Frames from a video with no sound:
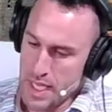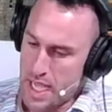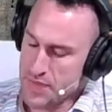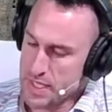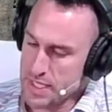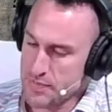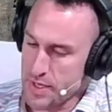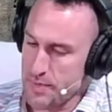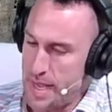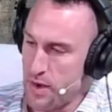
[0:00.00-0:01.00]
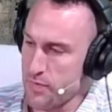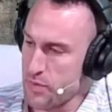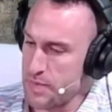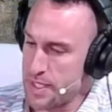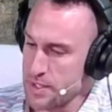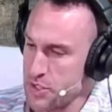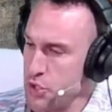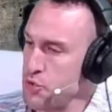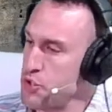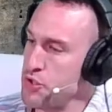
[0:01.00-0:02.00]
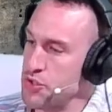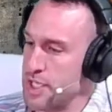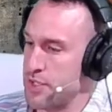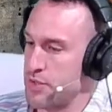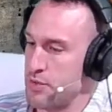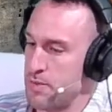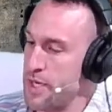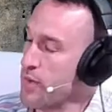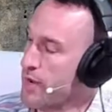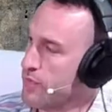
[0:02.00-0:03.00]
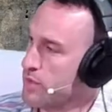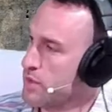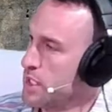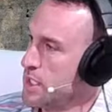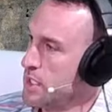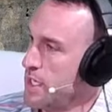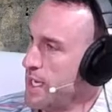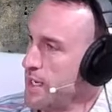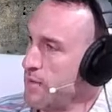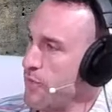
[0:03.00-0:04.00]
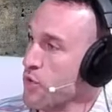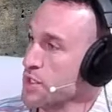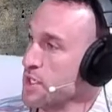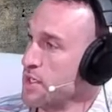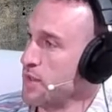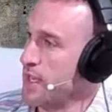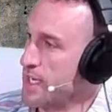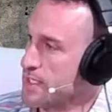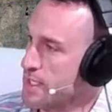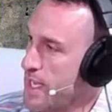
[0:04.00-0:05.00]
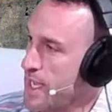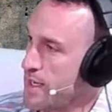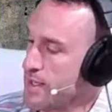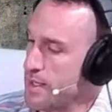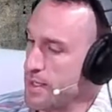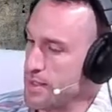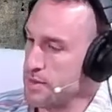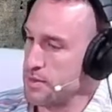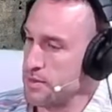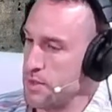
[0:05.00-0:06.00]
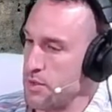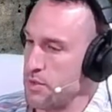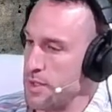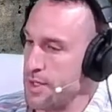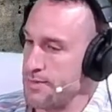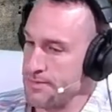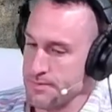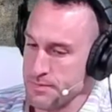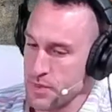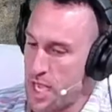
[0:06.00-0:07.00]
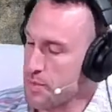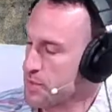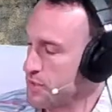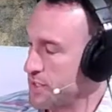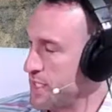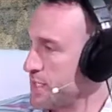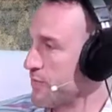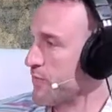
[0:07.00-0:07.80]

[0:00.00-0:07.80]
I think that's very powerful, because you choosing to be grateful and focus on the things that the opportunities in